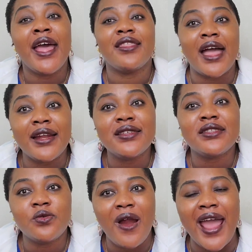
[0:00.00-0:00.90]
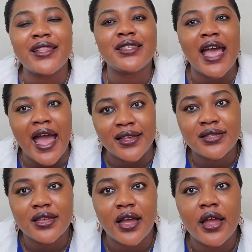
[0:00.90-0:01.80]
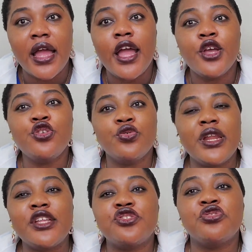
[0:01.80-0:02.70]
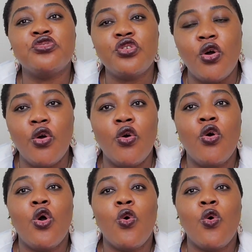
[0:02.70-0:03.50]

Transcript: That is the right task. You need to know